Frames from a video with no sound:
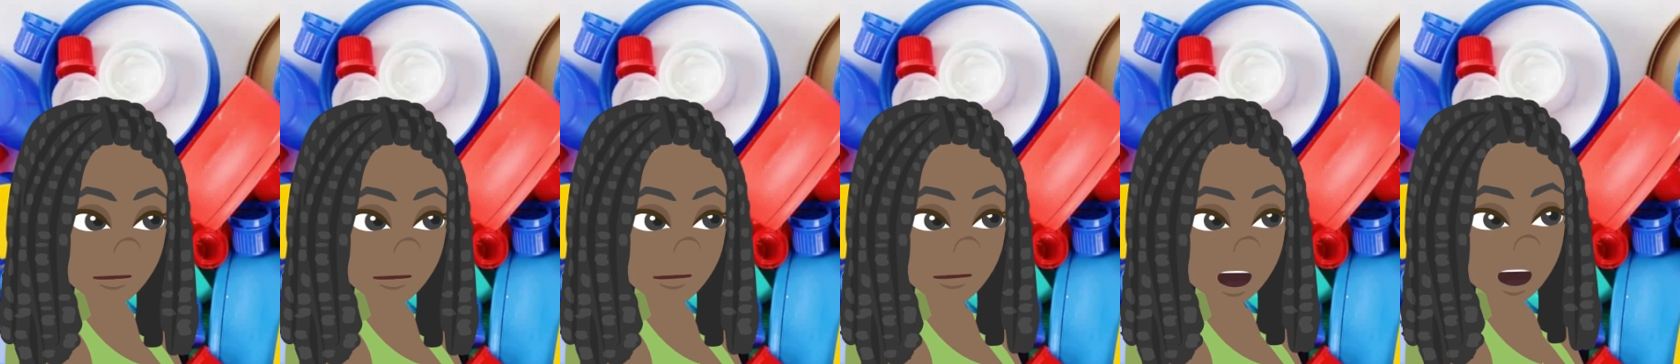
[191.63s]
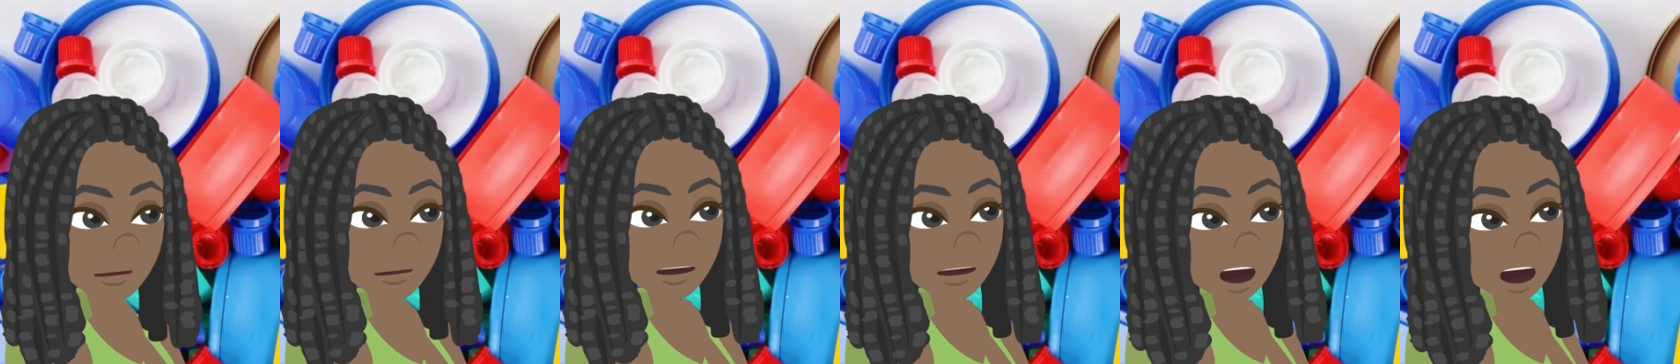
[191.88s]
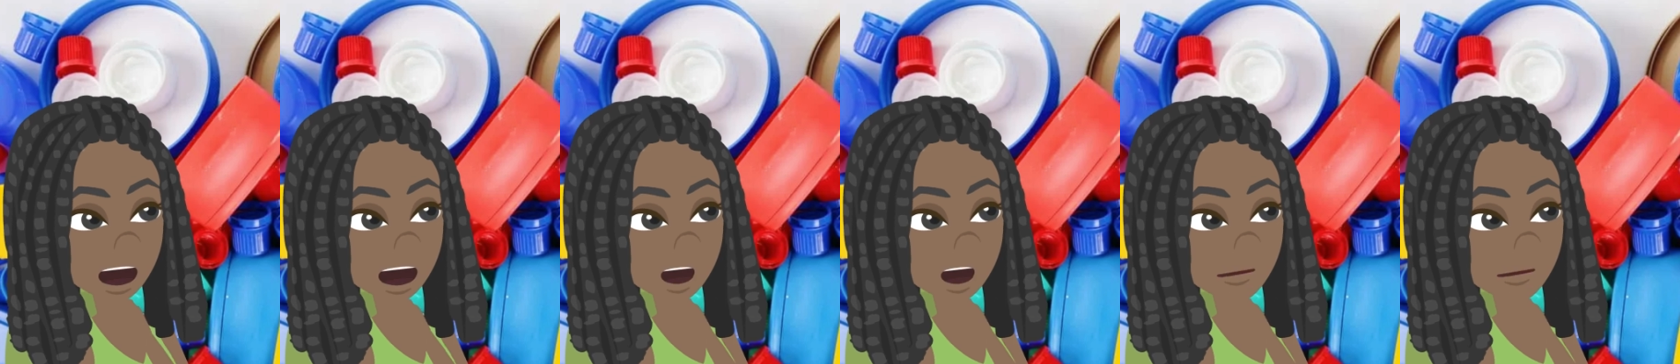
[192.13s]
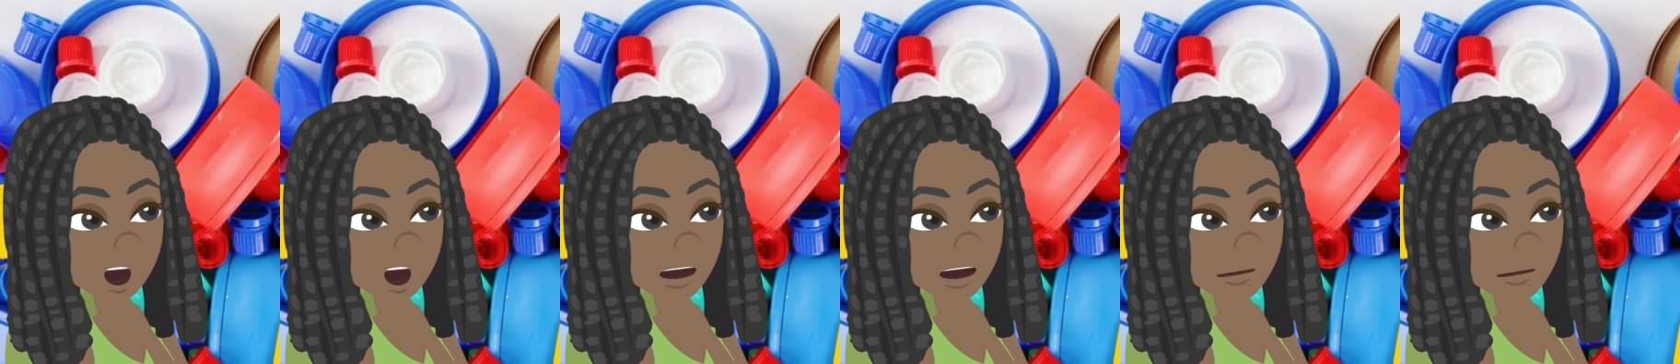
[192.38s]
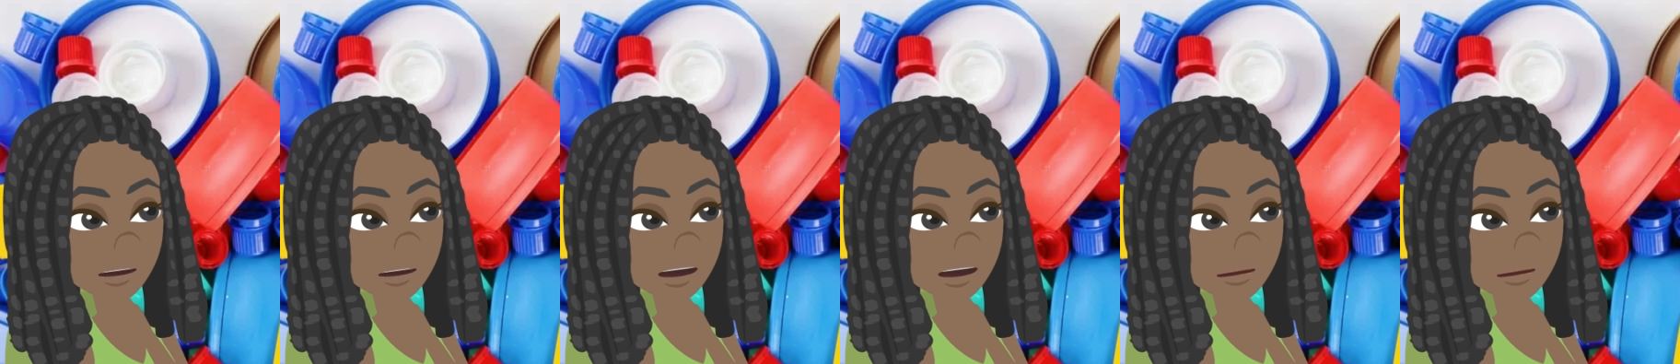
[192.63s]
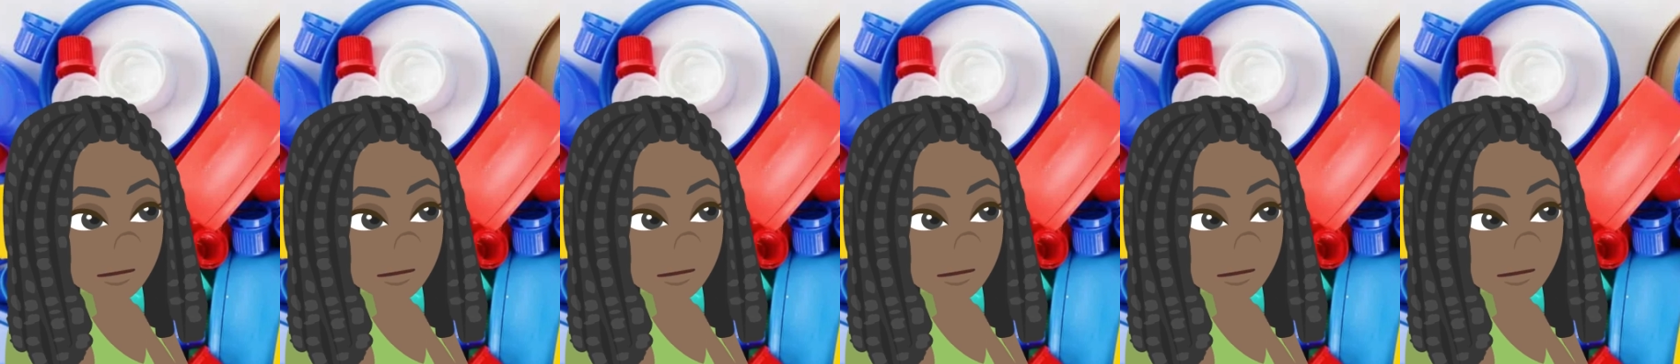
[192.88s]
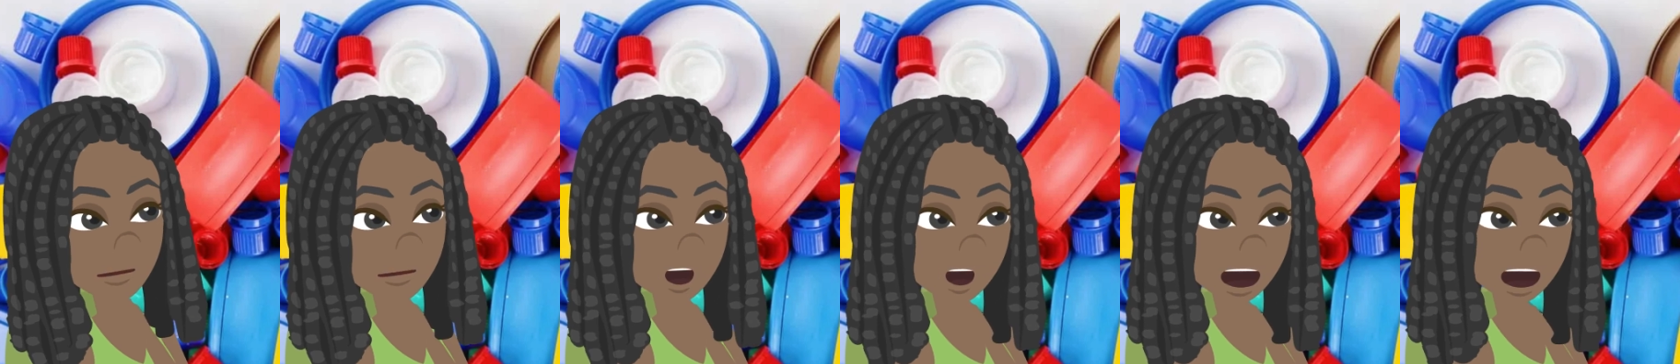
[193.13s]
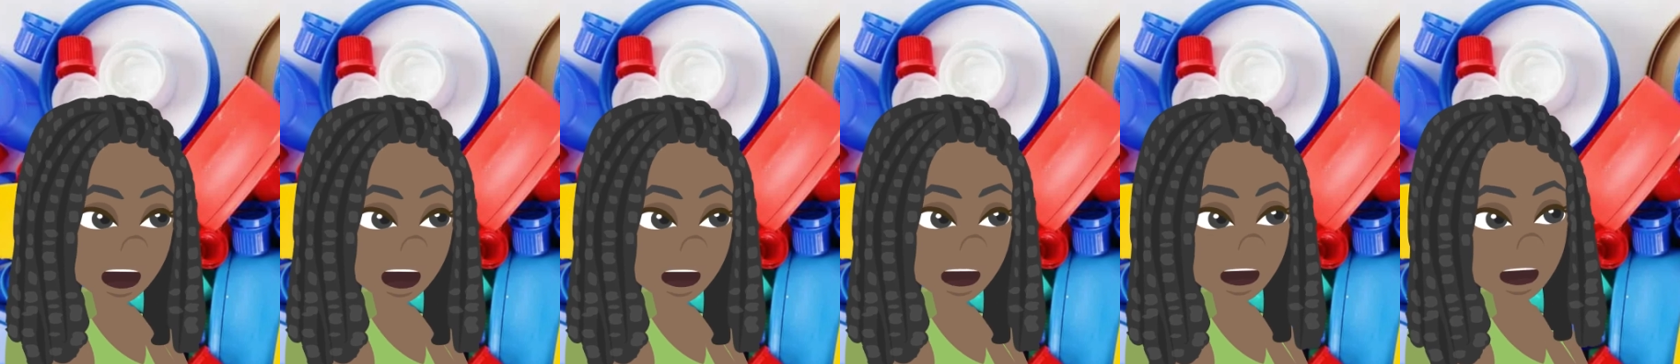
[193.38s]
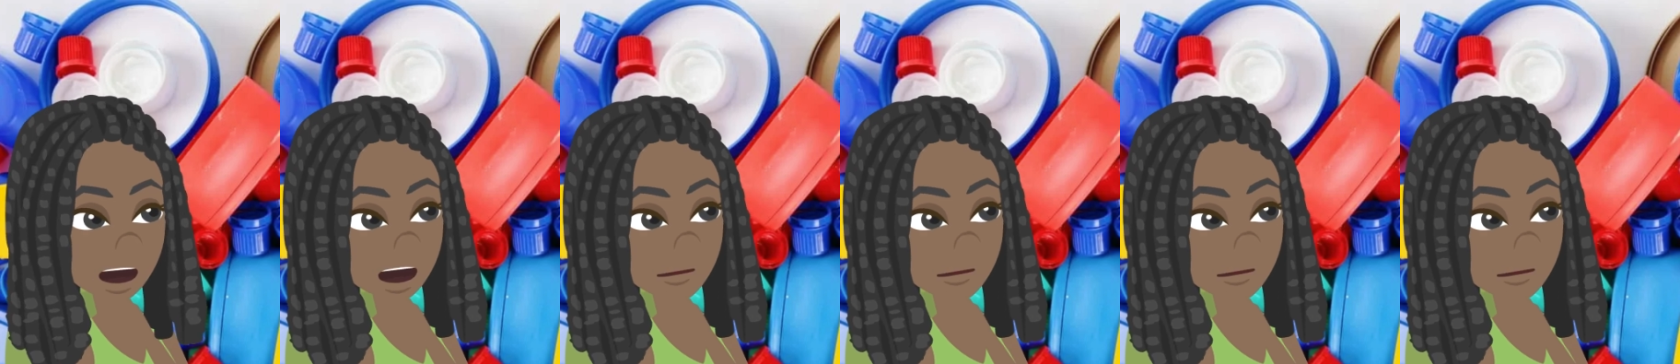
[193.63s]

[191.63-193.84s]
are thermoplastics, meaning they